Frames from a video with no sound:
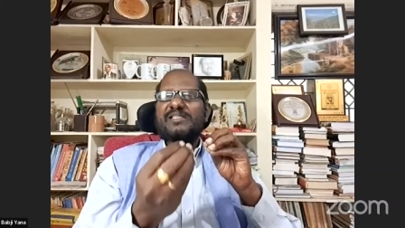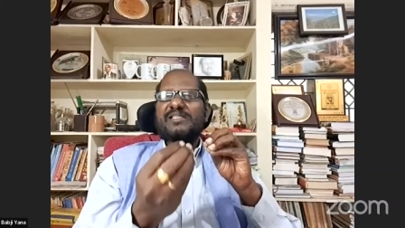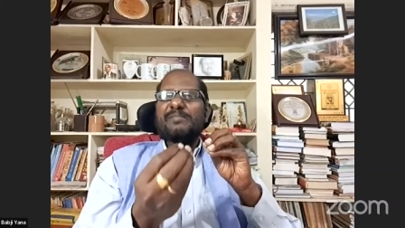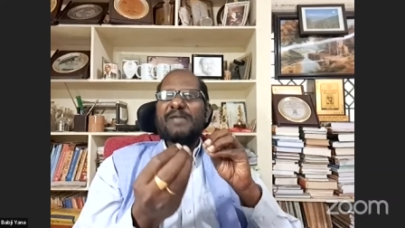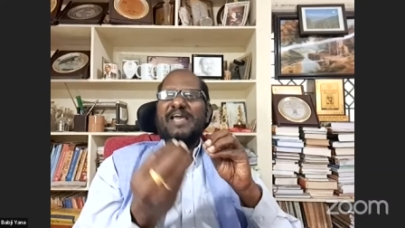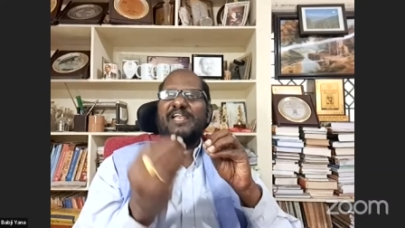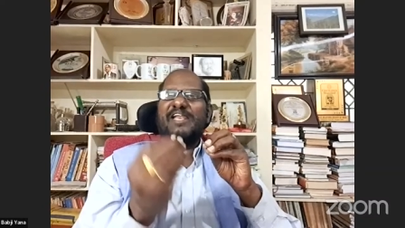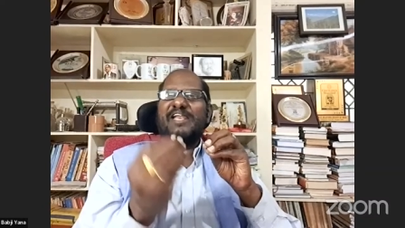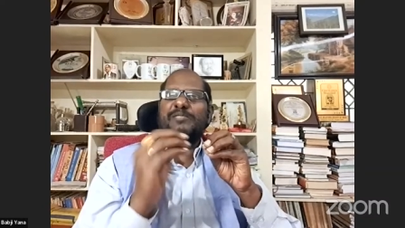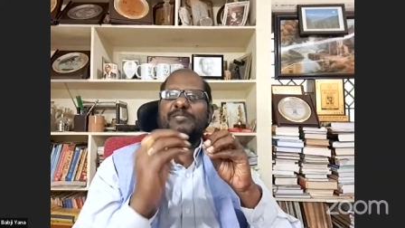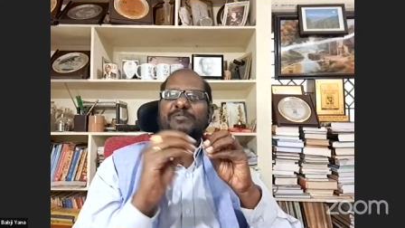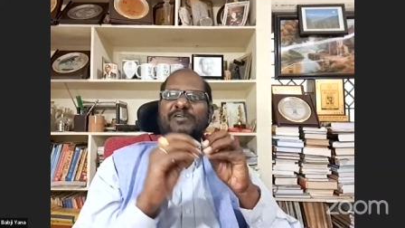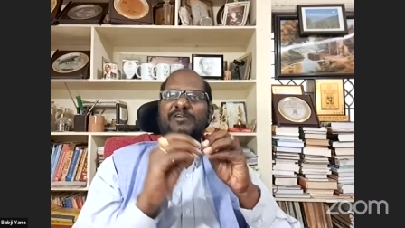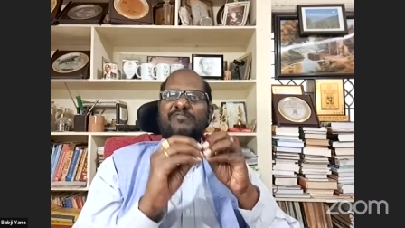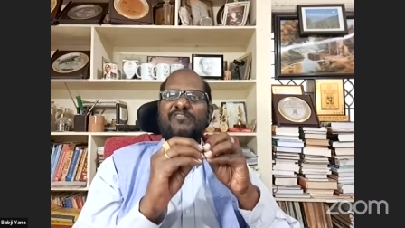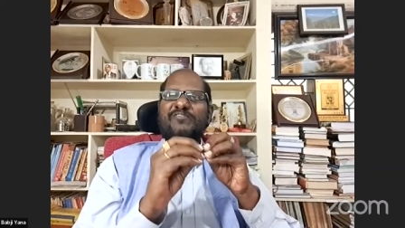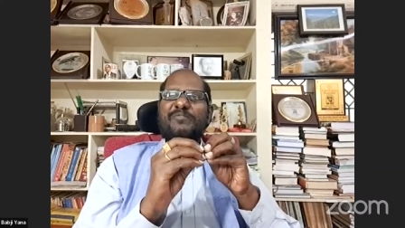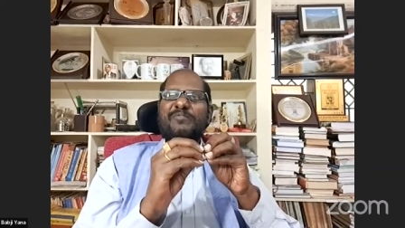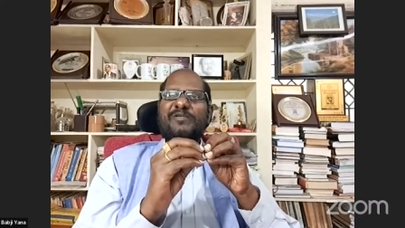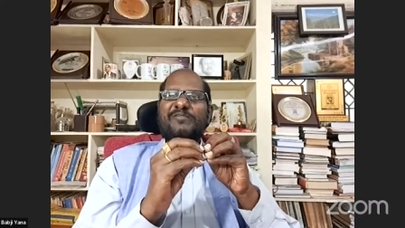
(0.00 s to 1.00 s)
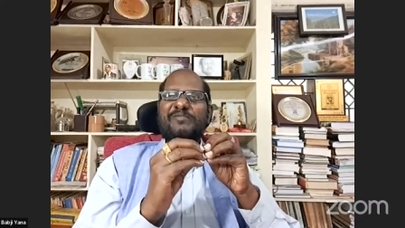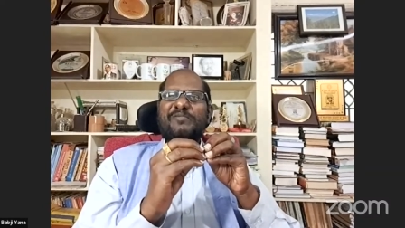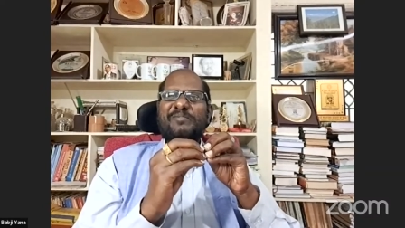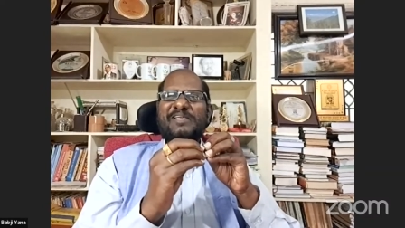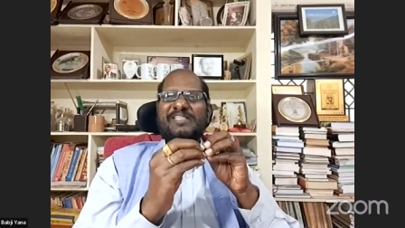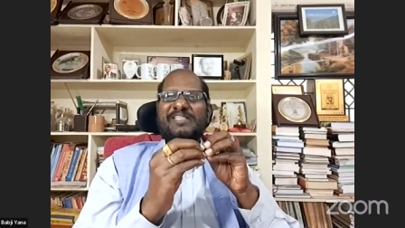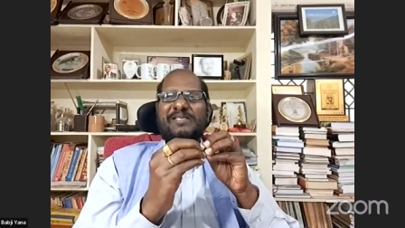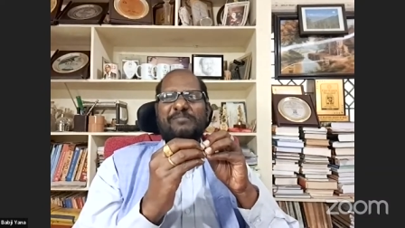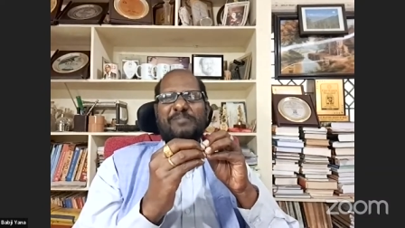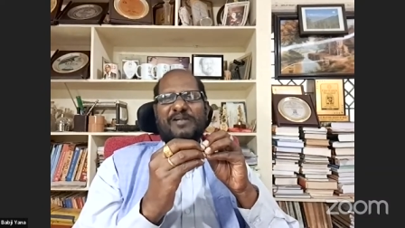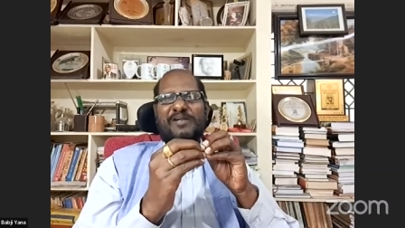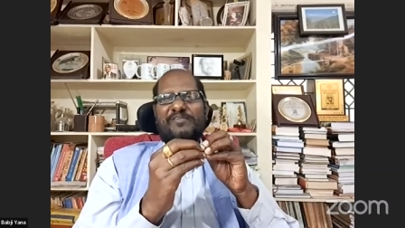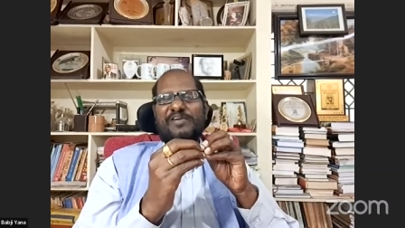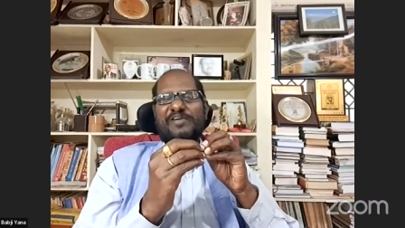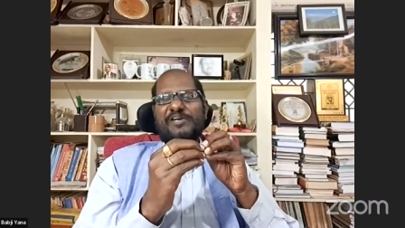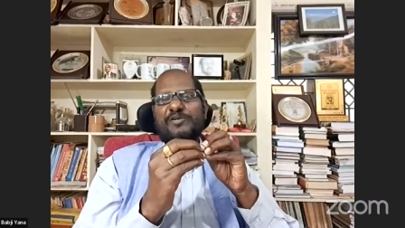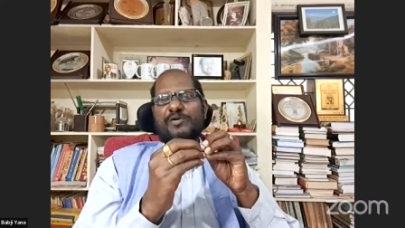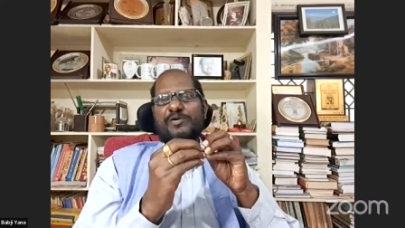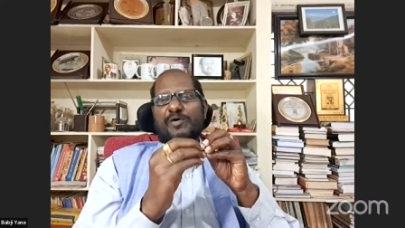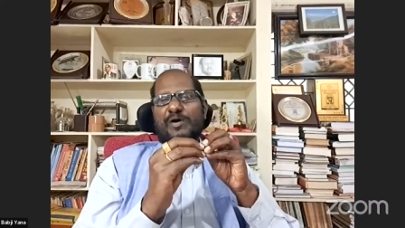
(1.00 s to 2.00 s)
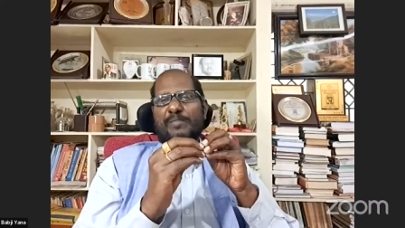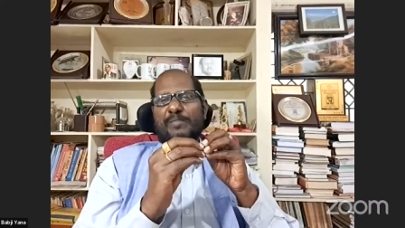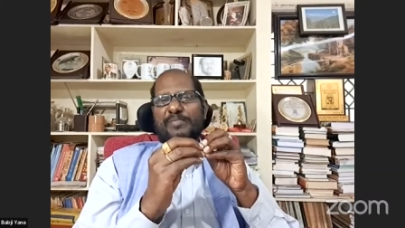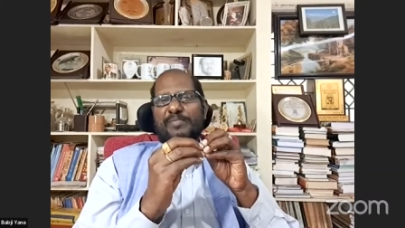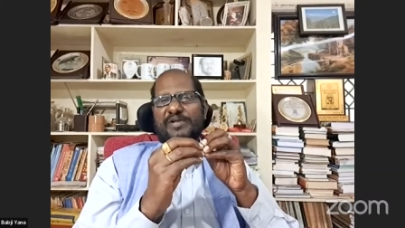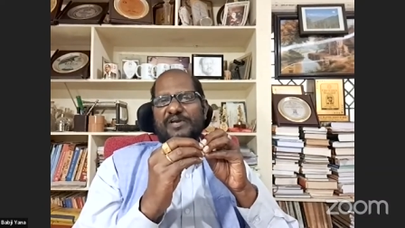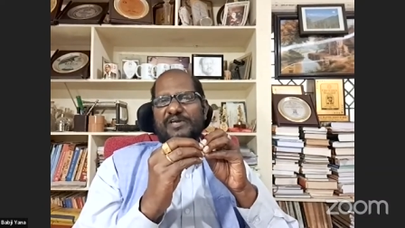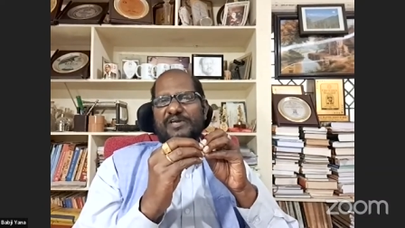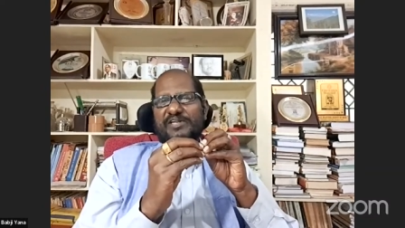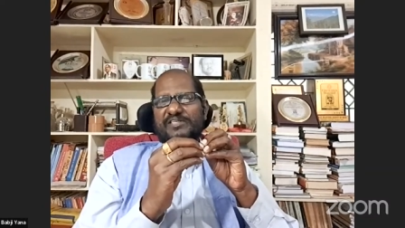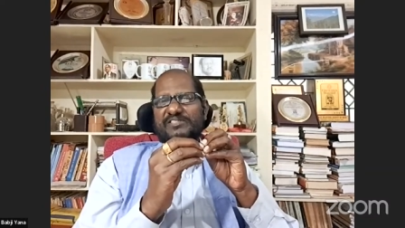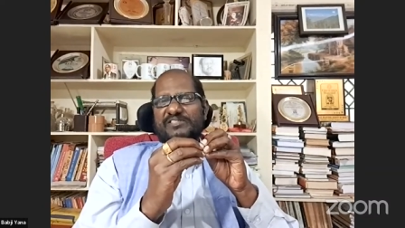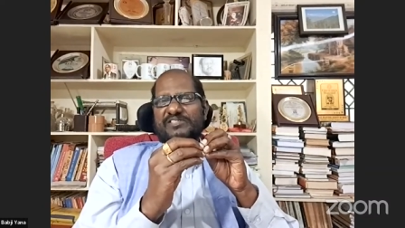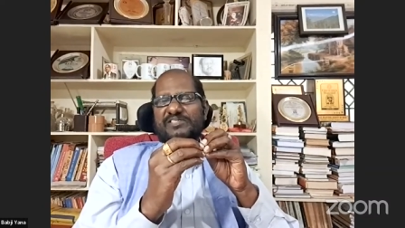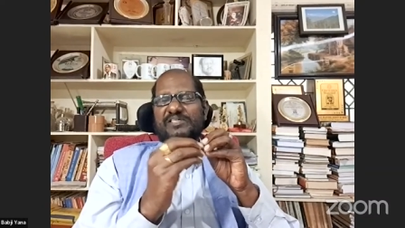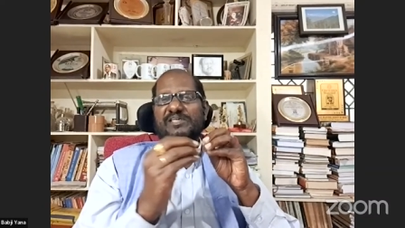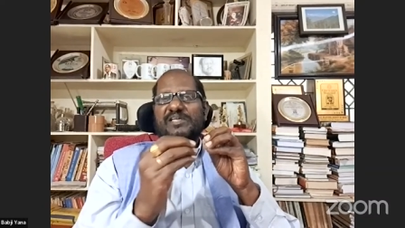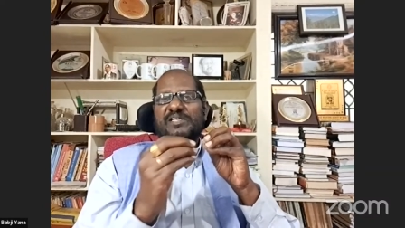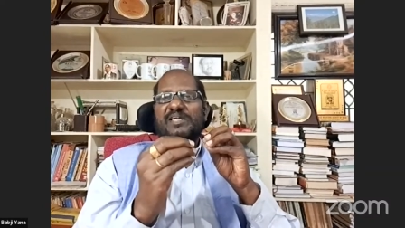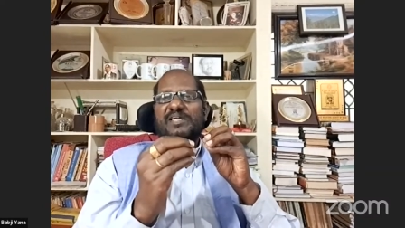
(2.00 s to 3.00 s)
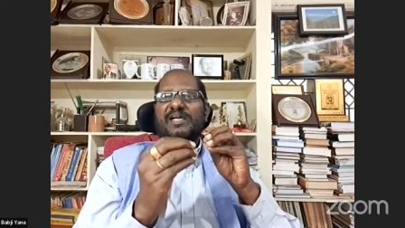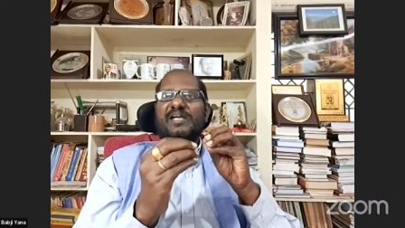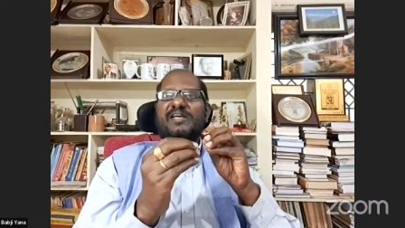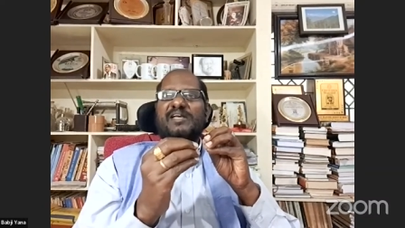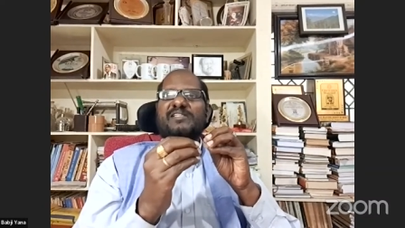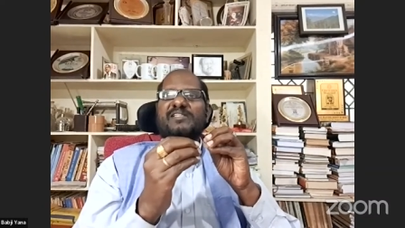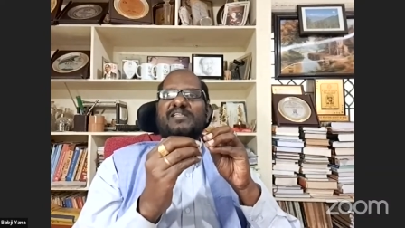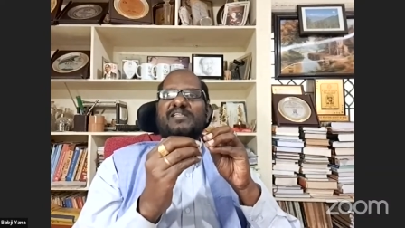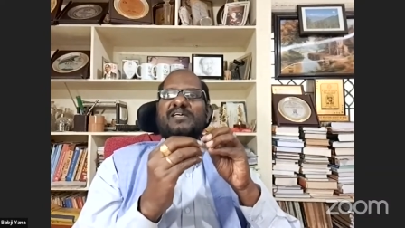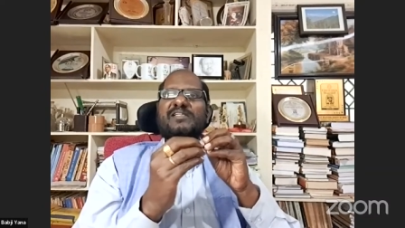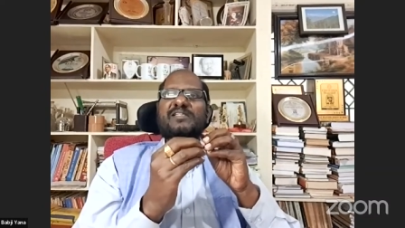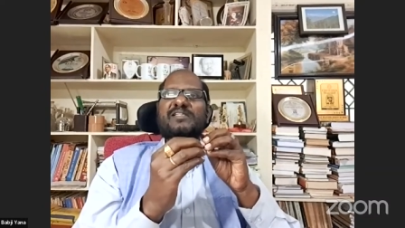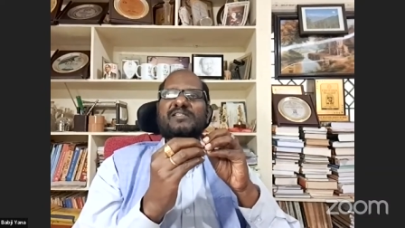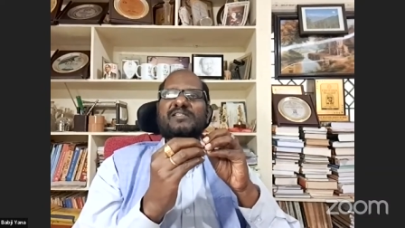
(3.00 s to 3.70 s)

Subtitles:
the management will be by the private operators, and